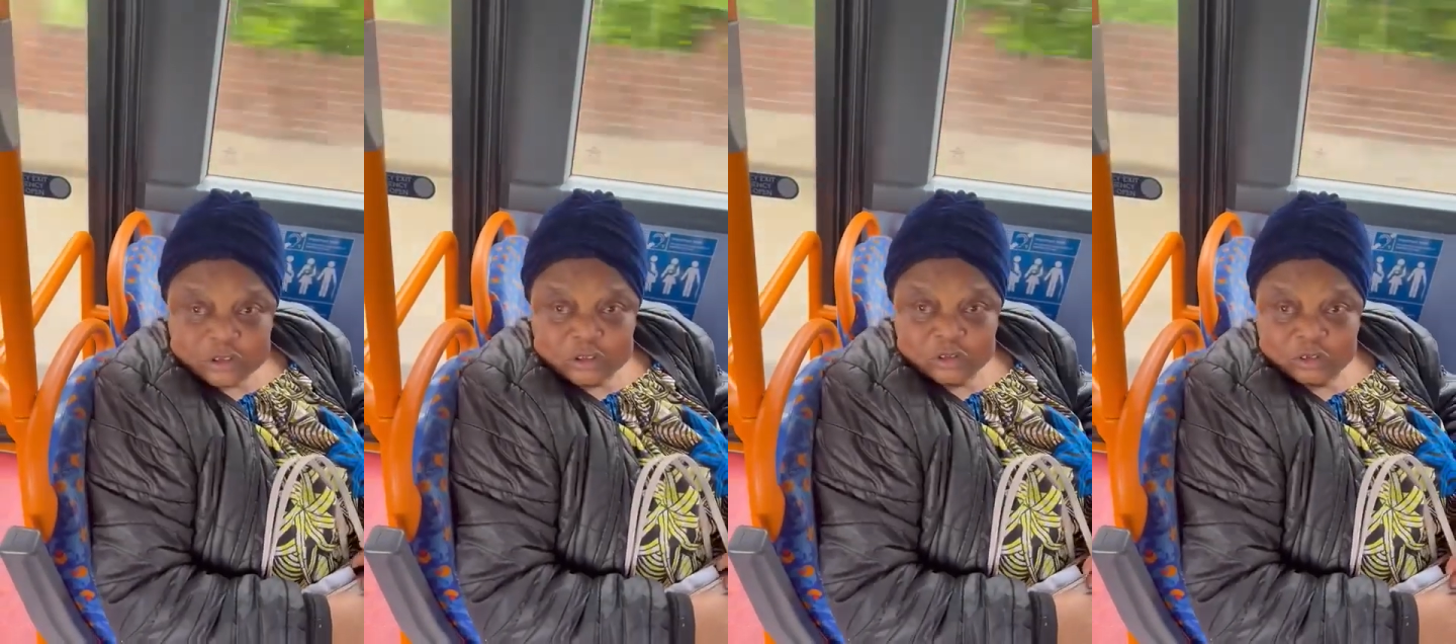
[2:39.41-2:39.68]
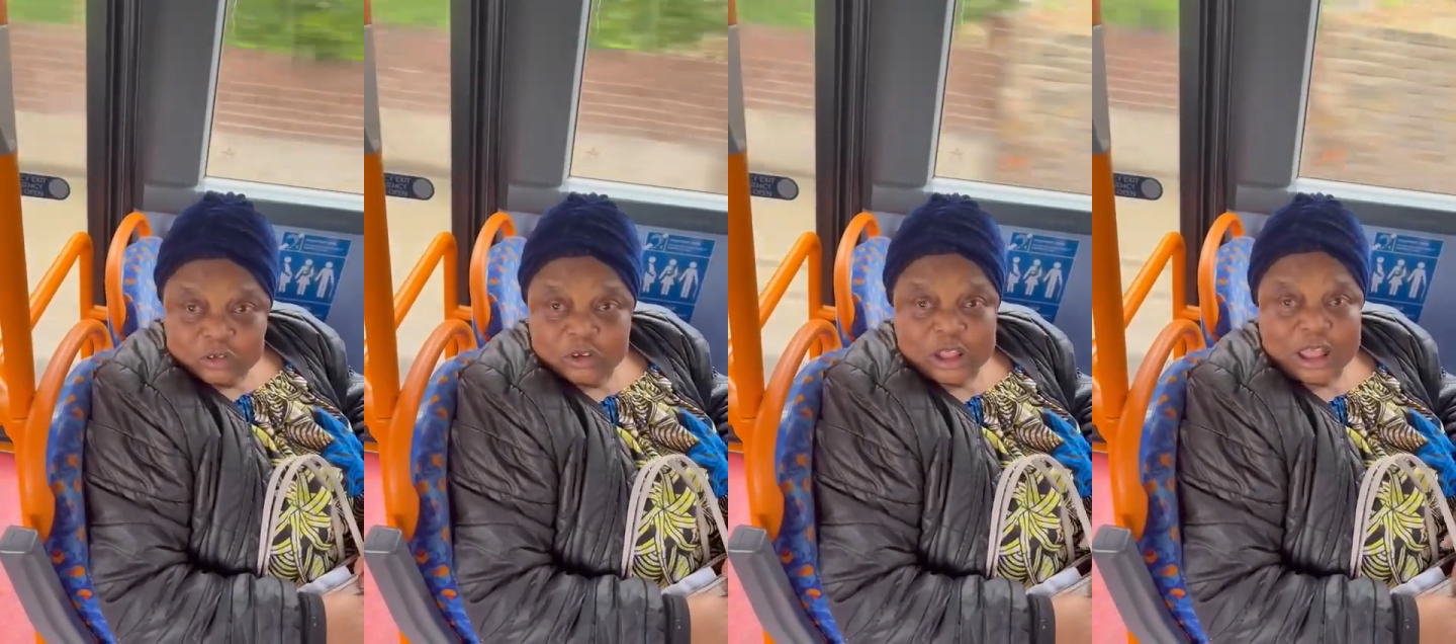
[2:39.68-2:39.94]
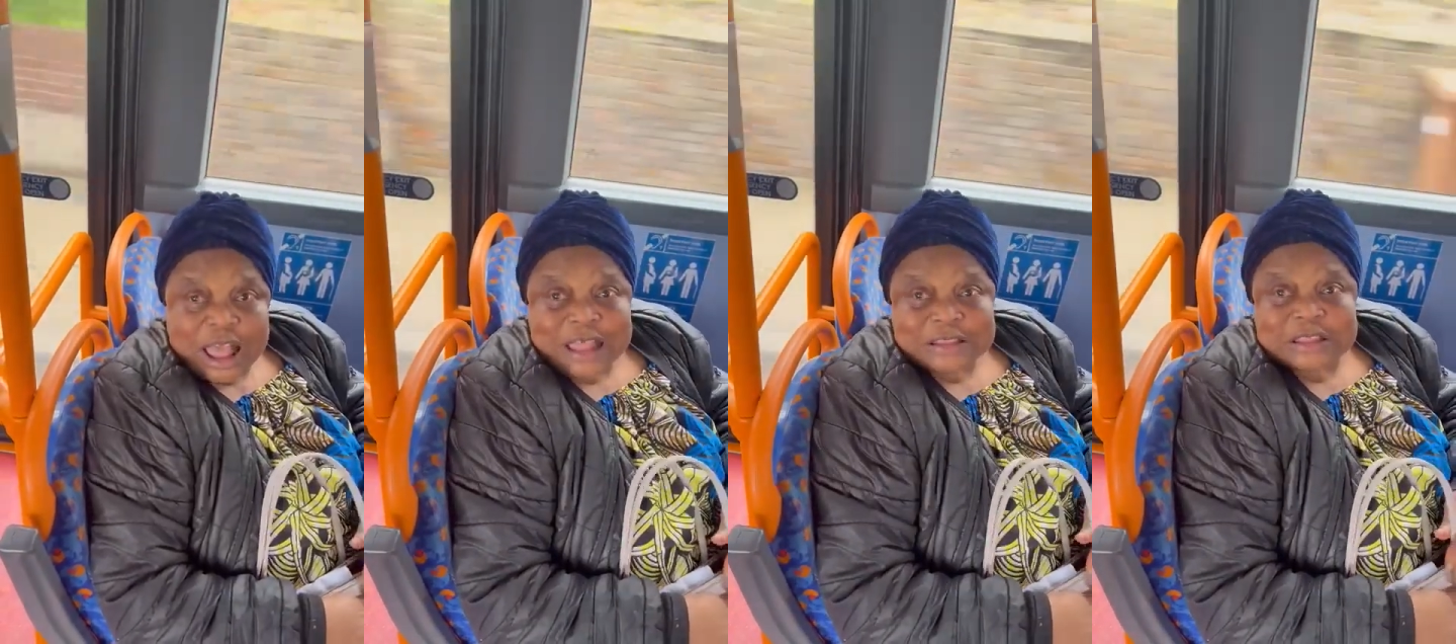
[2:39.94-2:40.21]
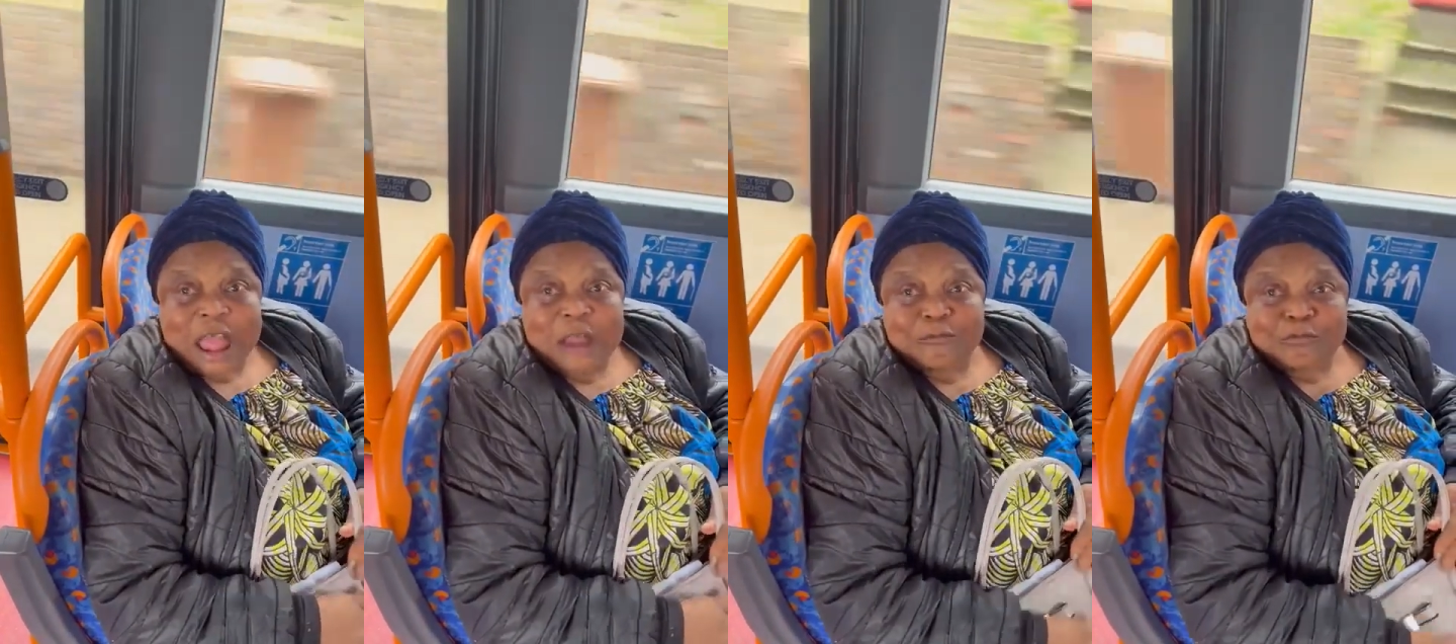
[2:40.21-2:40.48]
That's
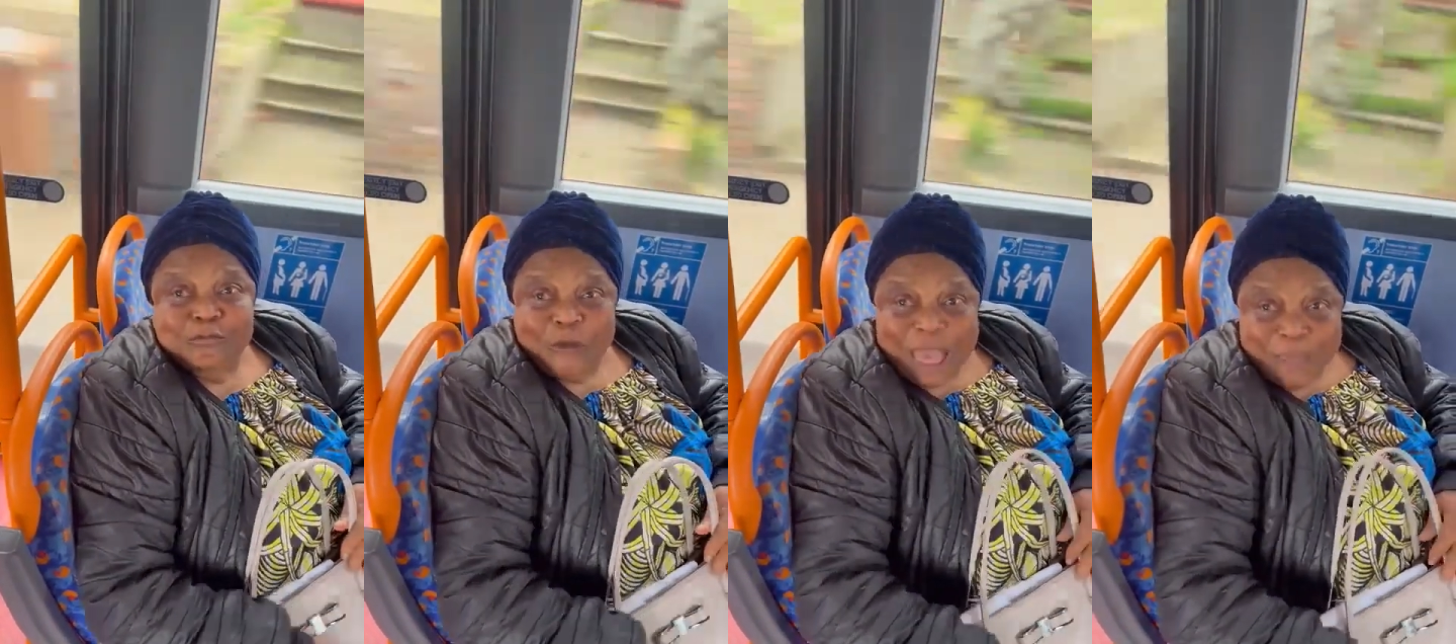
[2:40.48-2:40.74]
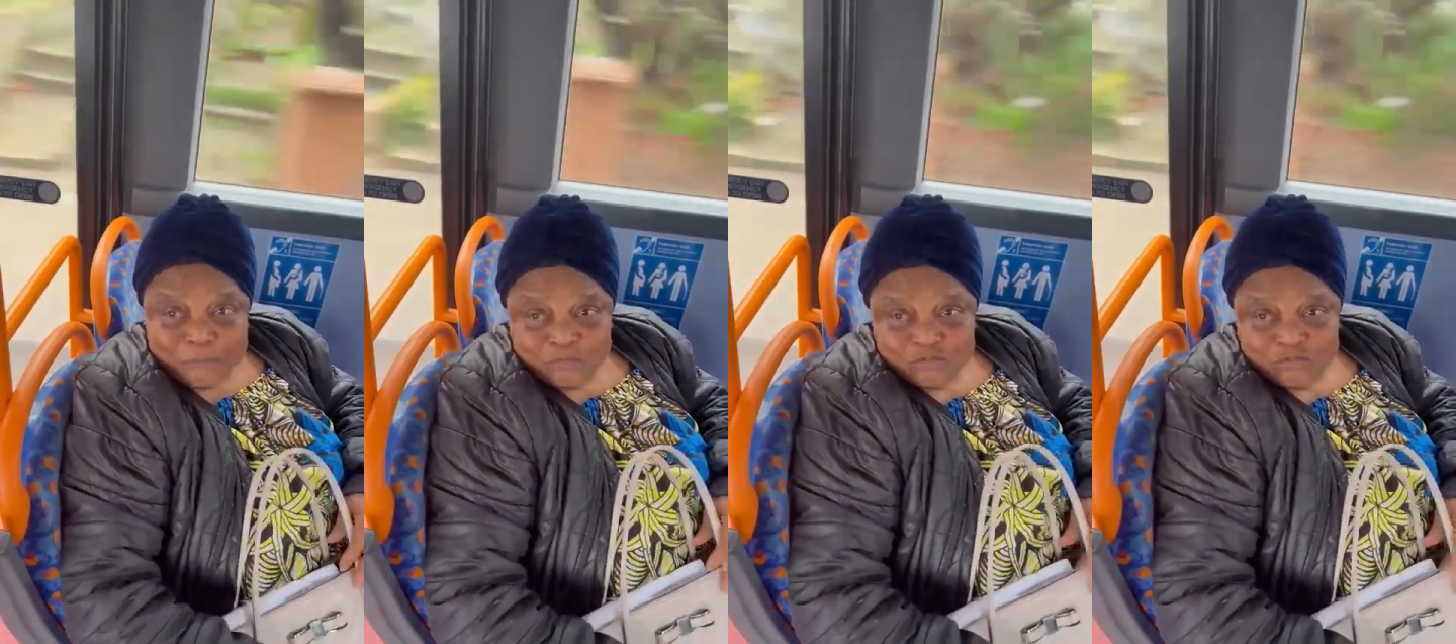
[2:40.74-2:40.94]
farm.